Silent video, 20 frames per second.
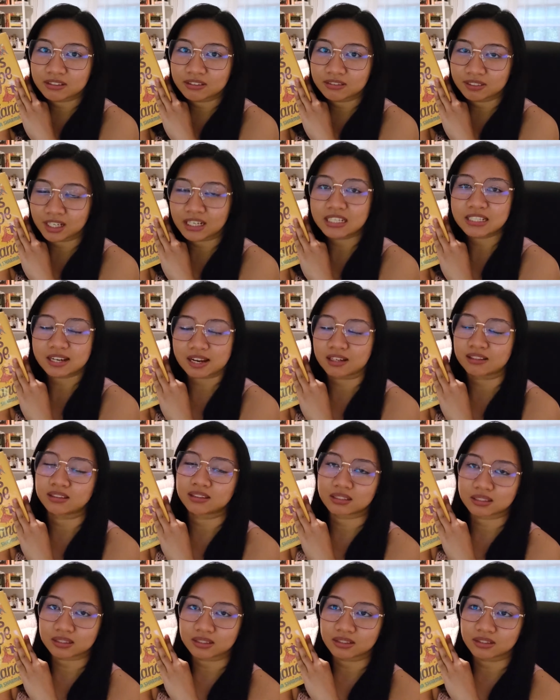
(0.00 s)
very
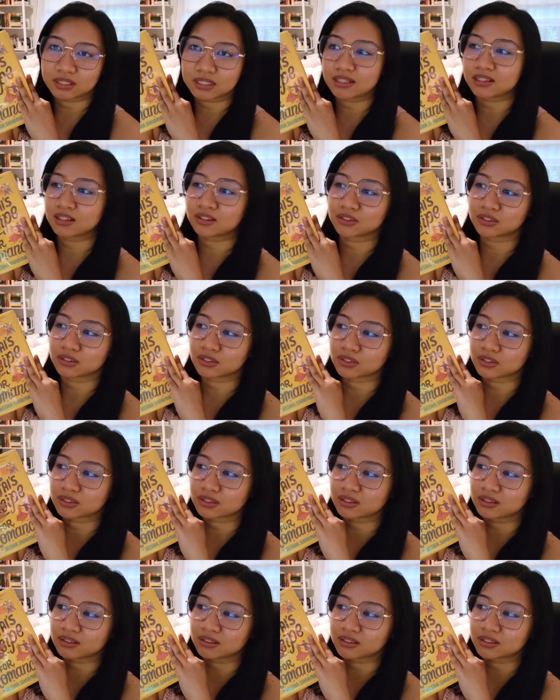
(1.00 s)
talented teenagers
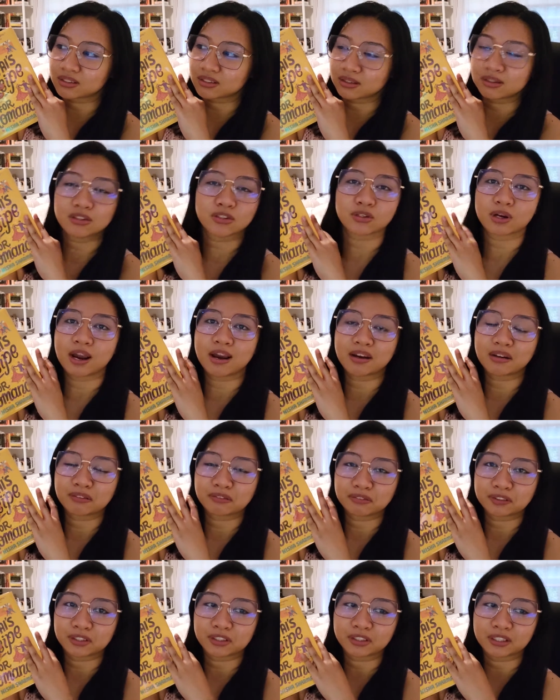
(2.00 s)
that are still trying to
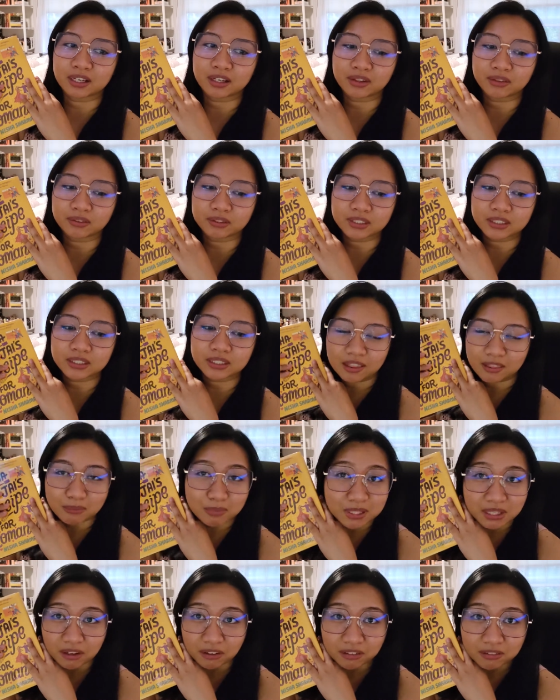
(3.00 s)
figure out
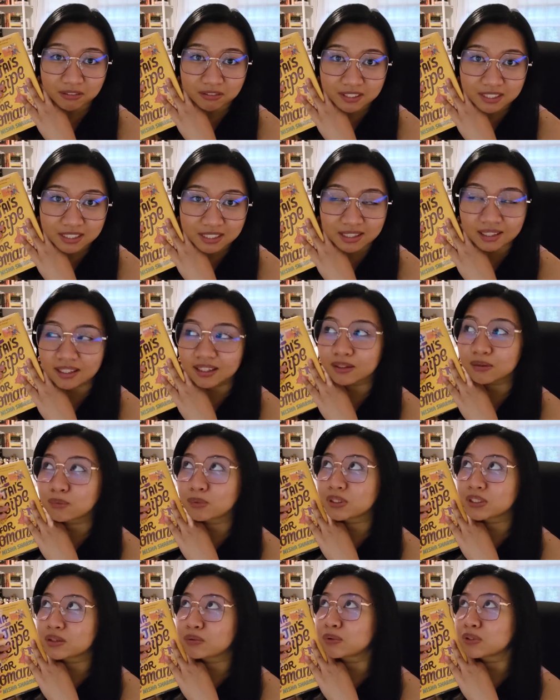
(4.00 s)
themselves and
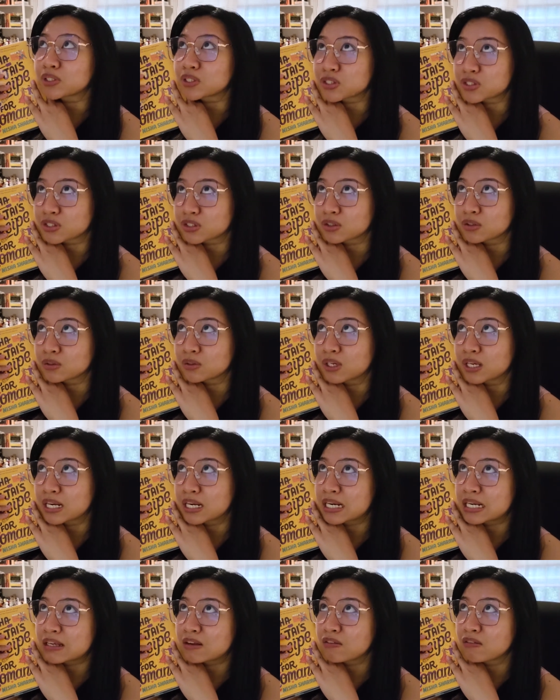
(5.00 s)
what they want to do and
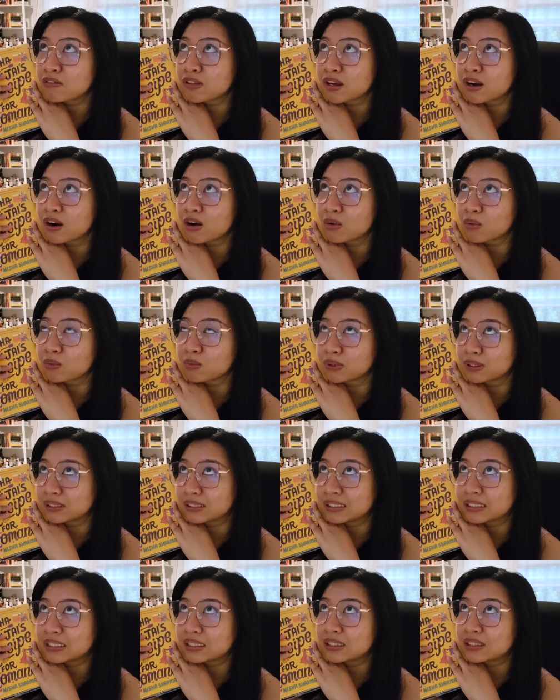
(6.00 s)
if they are
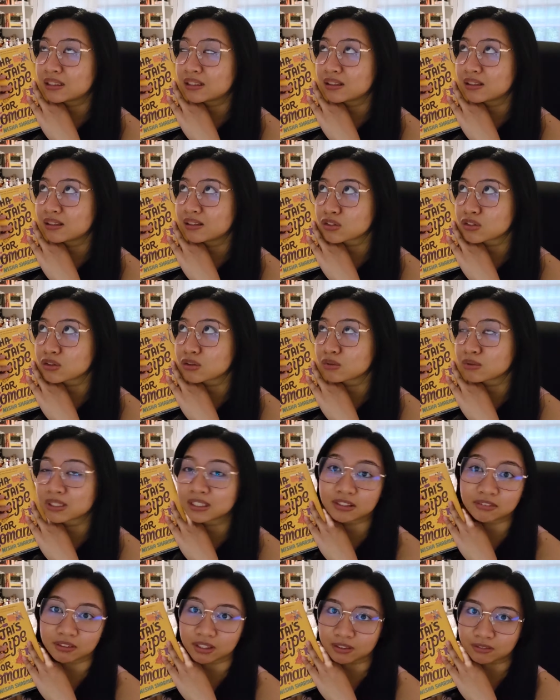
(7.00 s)
willing to
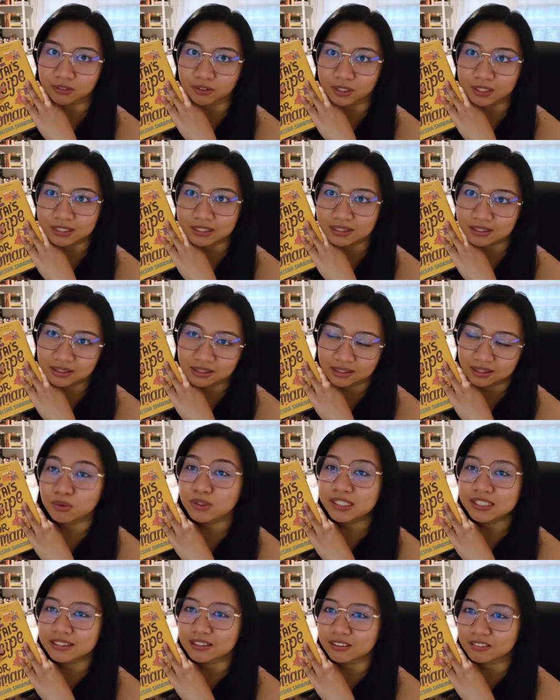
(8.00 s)
really fight for it. I
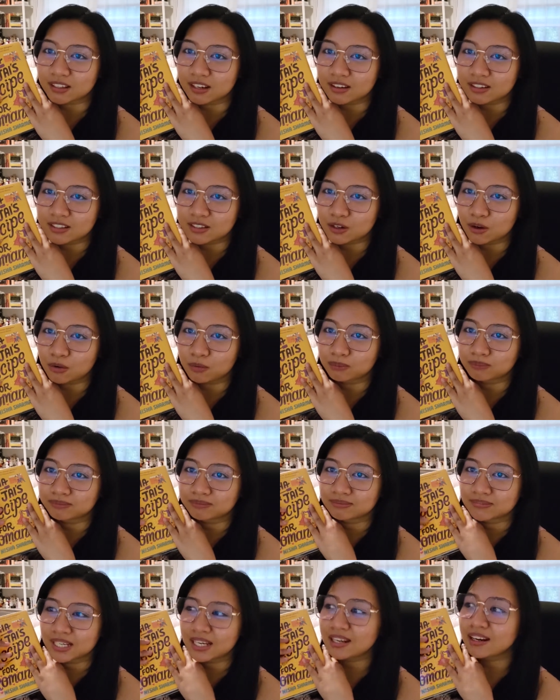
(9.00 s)
really love that. So,
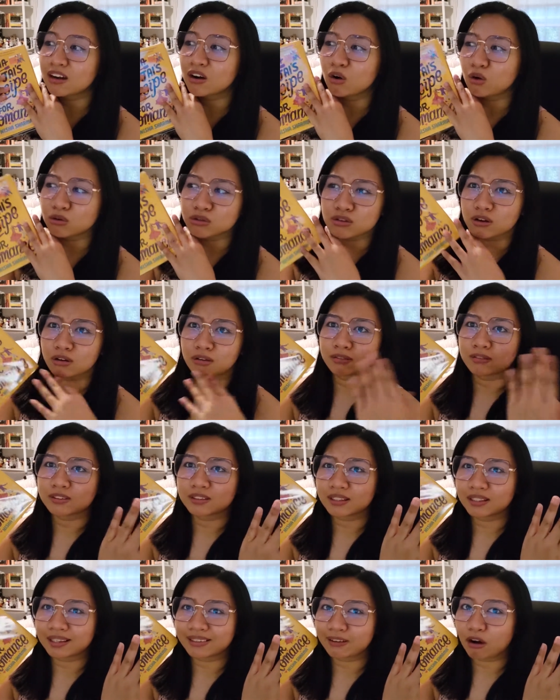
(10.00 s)
and I also
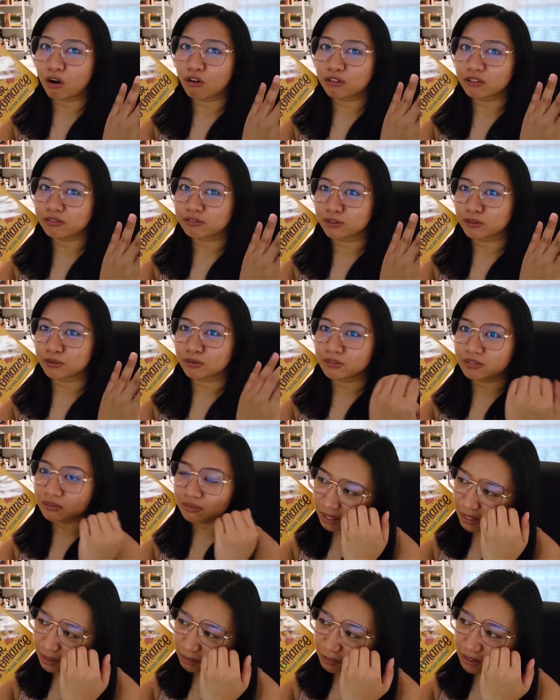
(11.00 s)
like all the food
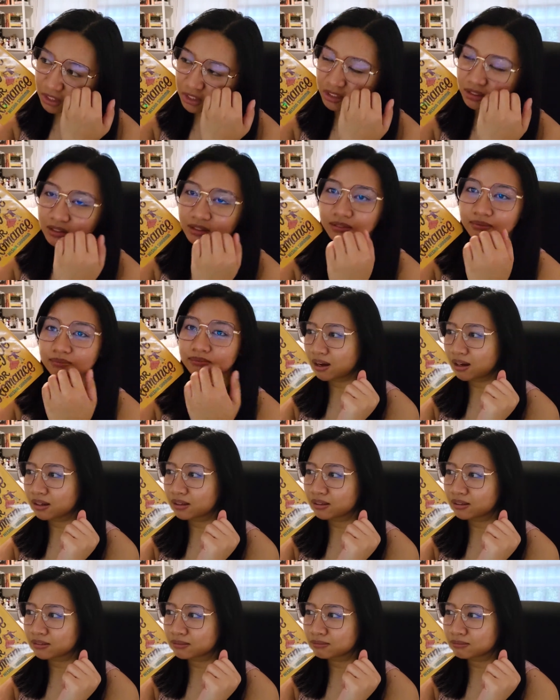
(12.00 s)
getting mentioned,
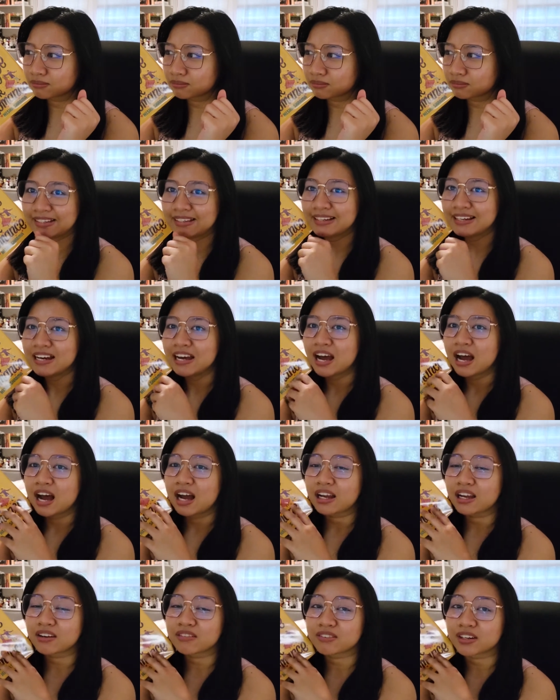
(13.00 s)
I
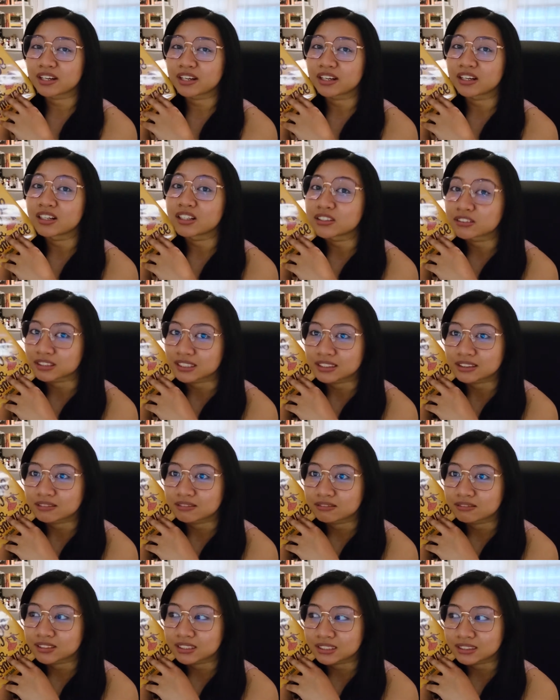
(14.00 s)
I got very hungry
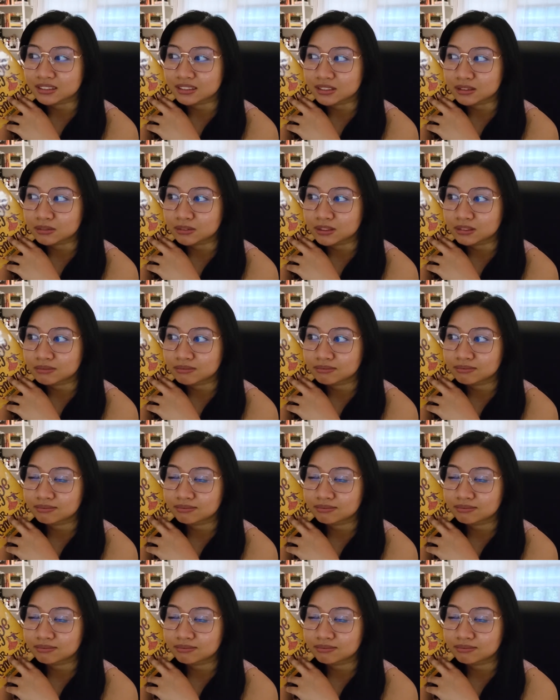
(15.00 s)
reading this one.